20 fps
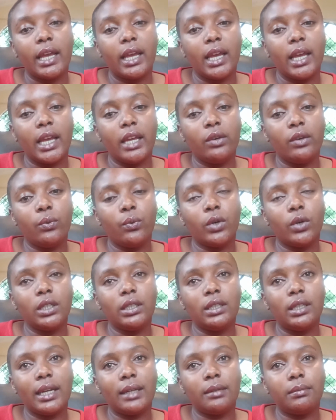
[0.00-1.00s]
And what
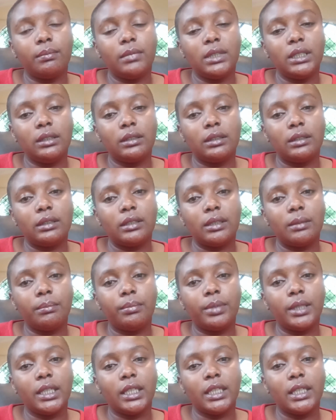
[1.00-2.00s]
that means
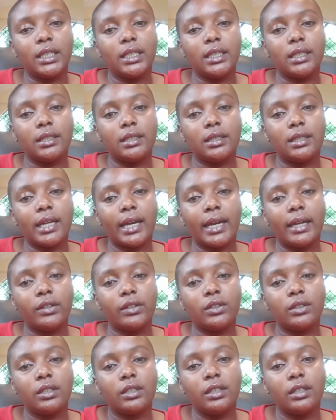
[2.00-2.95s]
simply is that